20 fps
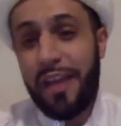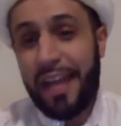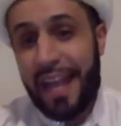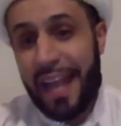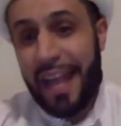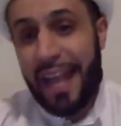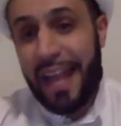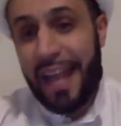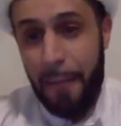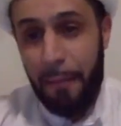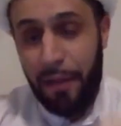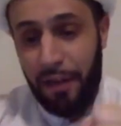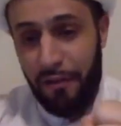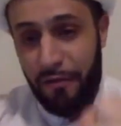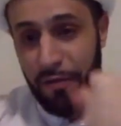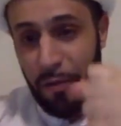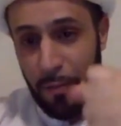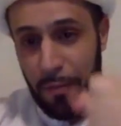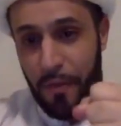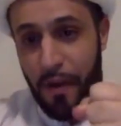the
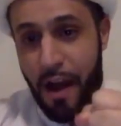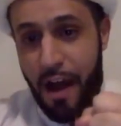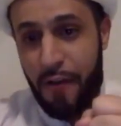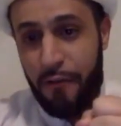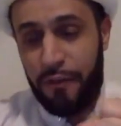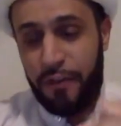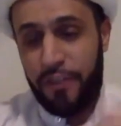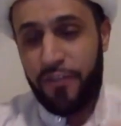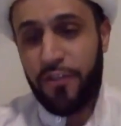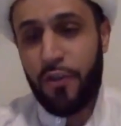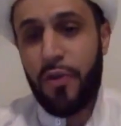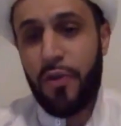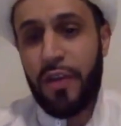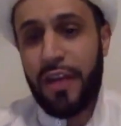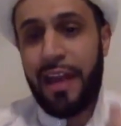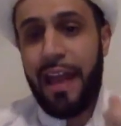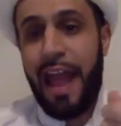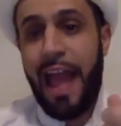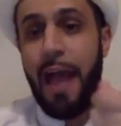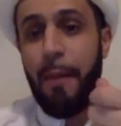camel of the Prophet,
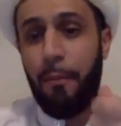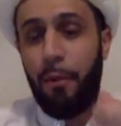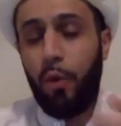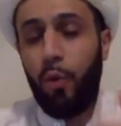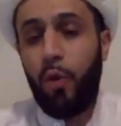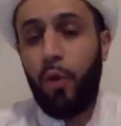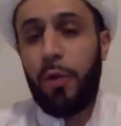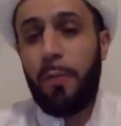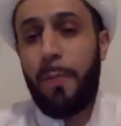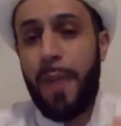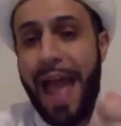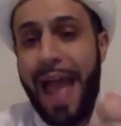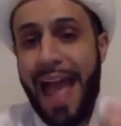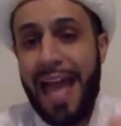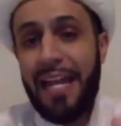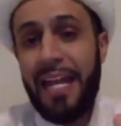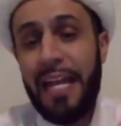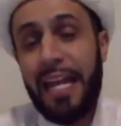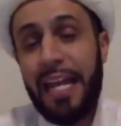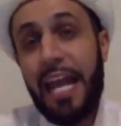so the camel would
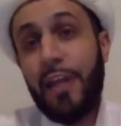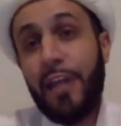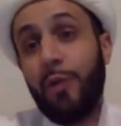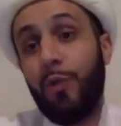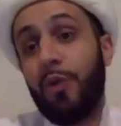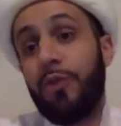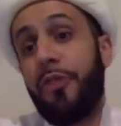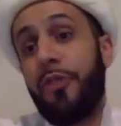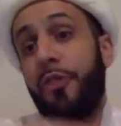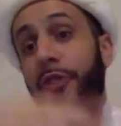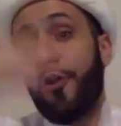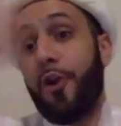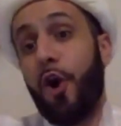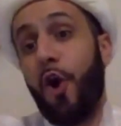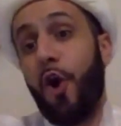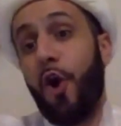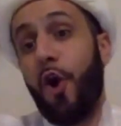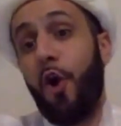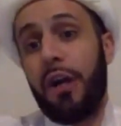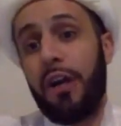panic and it would
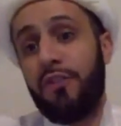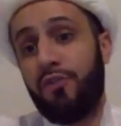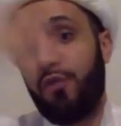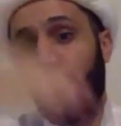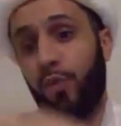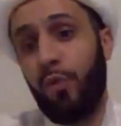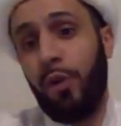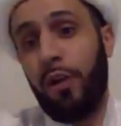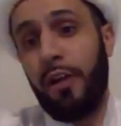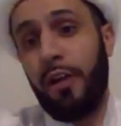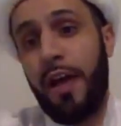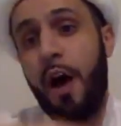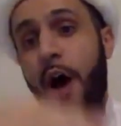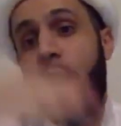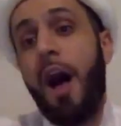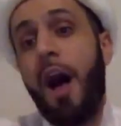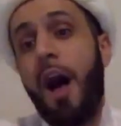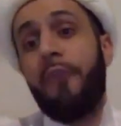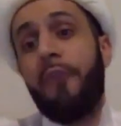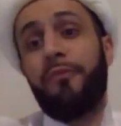throw
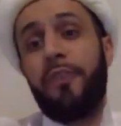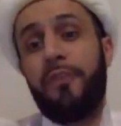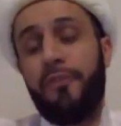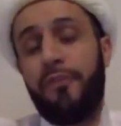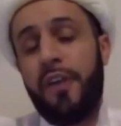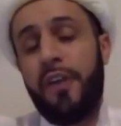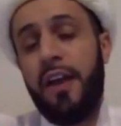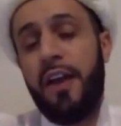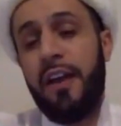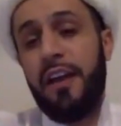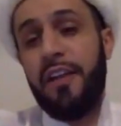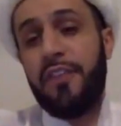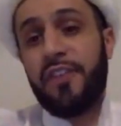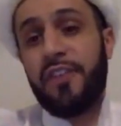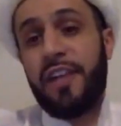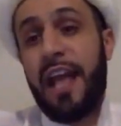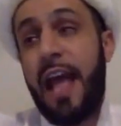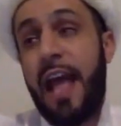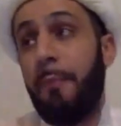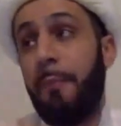Rasulullah off of
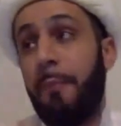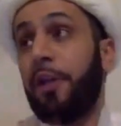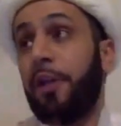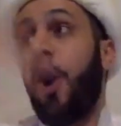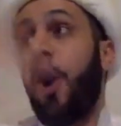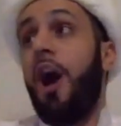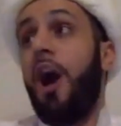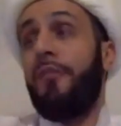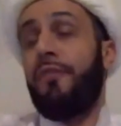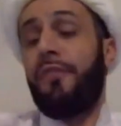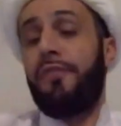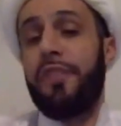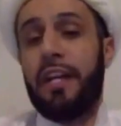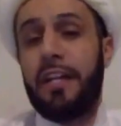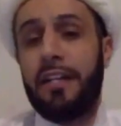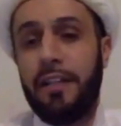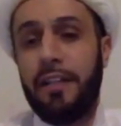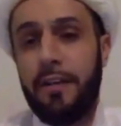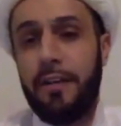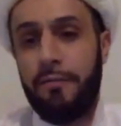his camel and off of
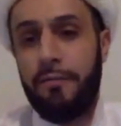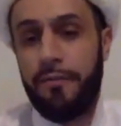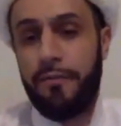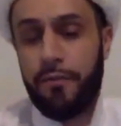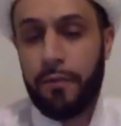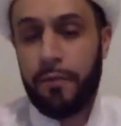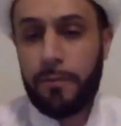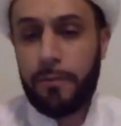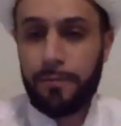the cliff.